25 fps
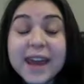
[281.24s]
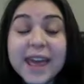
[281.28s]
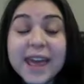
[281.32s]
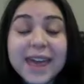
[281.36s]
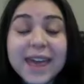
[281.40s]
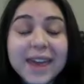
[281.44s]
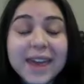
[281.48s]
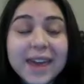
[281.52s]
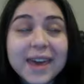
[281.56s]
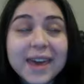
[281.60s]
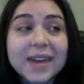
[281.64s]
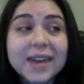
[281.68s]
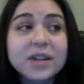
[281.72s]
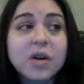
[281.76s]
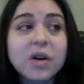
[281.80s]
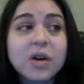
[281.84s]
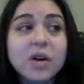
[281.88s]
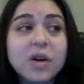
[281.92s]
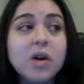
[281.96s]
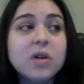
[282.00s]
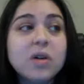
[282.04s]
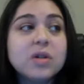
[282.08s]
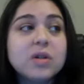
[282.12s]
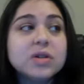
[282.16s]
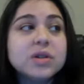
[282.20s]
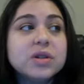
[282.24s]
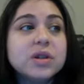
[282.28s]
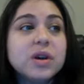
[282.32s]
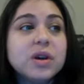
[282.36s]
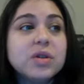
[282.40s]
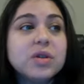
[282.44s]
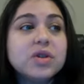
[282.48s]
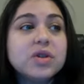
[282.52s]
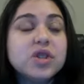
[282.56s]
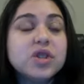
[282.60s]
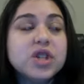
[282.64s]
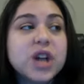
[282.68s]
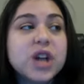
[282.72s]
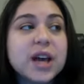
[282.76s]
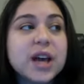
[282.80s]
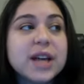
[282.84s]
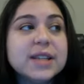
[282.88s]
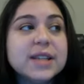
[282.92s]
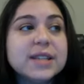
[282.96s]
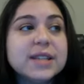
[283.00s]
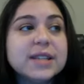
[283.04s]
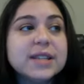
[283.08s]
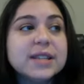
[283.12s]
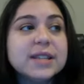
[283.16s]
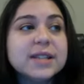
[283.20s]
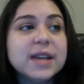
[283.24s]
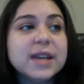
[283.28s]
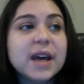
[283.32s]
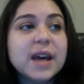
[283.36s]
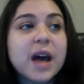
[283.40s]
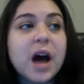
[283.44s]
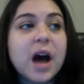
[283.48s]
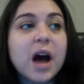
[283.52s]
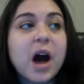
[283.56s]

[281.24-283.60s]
and also just